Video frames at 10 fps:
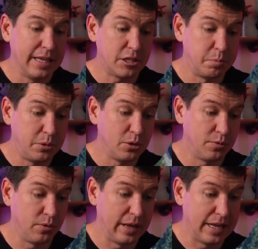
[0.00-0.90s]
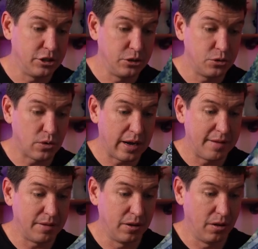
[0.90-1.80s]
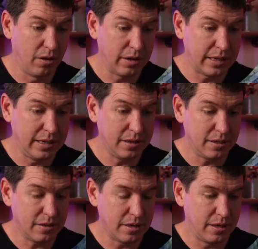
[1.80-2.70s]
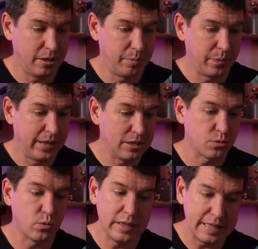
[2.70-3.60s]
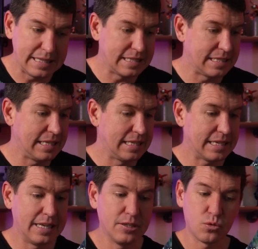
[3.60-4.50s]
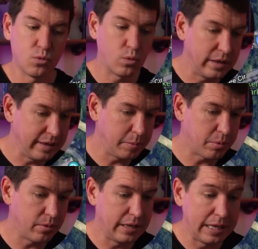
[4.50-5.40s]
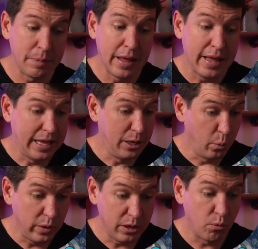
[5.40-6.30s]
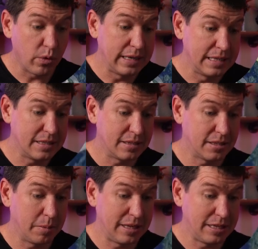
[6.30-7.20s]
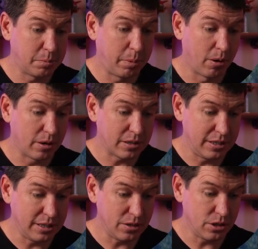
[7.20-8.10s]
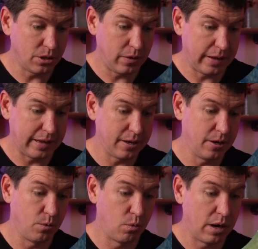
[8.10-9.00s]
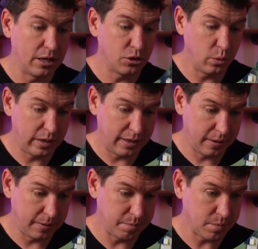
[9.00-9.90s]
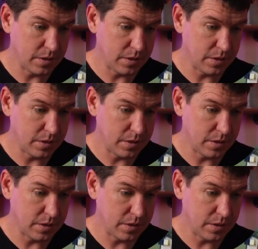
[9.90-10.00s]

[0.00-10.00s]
beautiful. As you drive along here, it's really scenic, it's really pretty. It will run into some of these parks here, so like Roswell